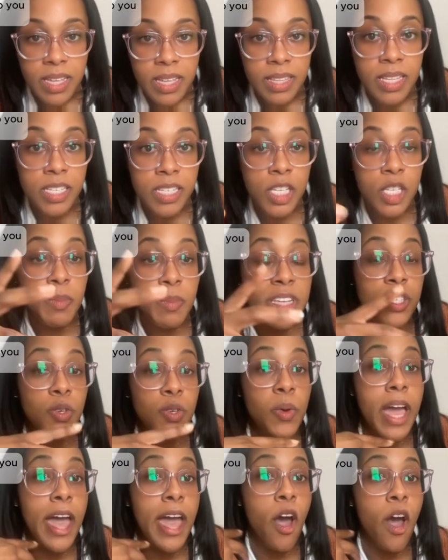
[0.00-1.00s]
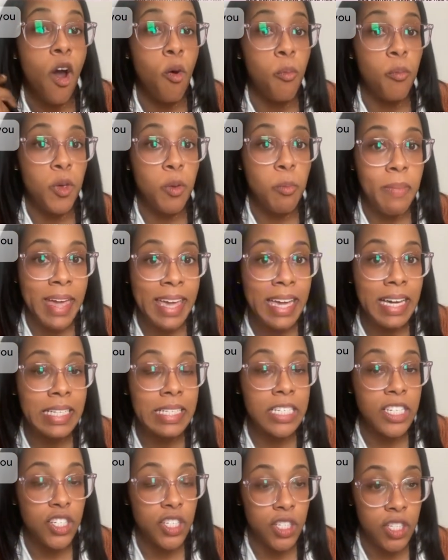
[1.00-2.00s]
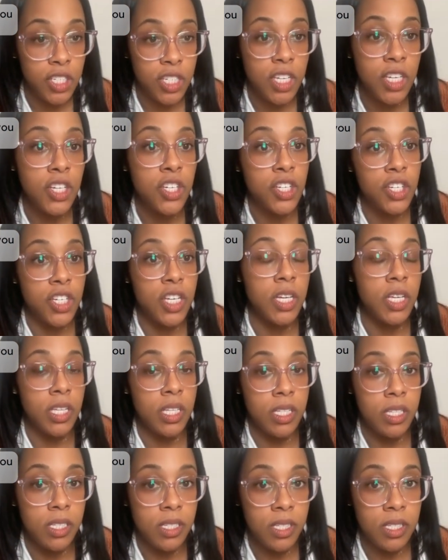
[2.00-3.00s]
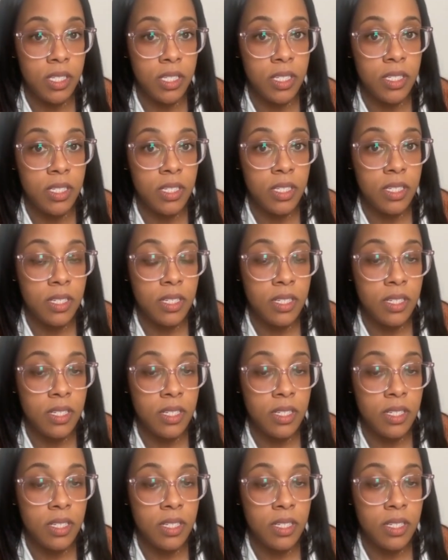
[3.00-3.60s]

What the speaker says: This is meant to help you make decisions.